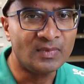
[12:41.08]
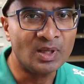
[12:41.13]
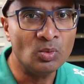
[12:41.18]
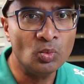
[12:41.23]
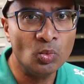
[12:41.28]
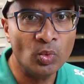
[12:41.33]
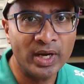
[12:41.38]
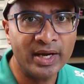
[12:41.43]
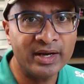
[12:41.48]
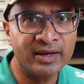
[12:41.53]

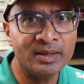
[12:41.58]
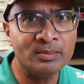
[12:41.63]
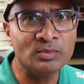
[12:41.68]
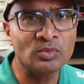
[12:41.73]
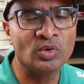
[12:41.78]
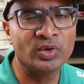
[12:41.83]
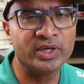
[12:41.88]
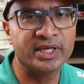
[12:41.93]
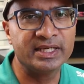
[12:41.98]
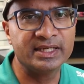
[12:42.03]
where
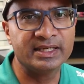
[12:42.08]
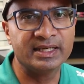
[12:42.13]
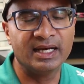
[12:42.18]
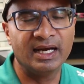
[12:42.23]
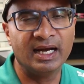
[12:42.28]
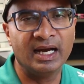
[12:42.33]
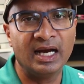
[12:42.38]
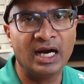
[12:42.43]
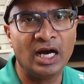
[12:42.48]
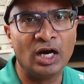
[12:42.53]
I'm going,
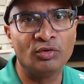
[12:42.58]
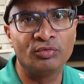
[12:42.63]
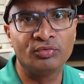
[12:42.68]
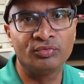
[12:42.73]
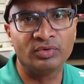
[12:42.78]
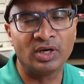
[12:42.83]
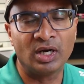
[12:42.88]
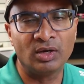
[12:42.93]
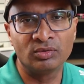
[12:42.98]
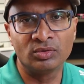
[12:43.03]

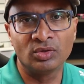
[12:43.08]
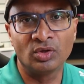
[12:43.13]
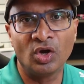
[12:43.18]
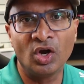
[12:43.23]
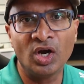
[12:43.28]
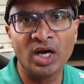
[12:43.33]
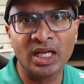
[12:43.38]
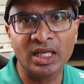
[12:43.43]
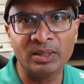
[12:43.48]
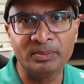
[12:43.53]
how
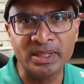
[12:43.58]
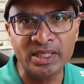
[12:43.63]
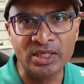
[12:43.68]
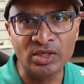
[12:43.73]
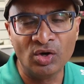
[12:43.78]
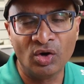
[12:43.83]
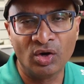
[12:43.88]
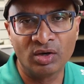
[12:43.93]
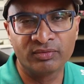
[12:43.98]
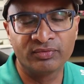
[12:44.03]
long I'll be
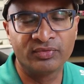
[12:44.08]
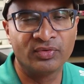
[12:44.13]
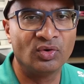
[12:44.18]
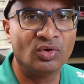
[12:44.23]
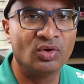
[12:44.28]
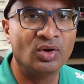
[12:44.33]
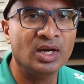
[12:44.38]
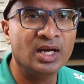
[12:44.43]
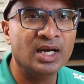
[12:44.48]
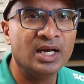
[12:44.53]
gone
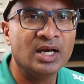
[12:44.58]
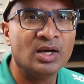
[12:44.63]
for,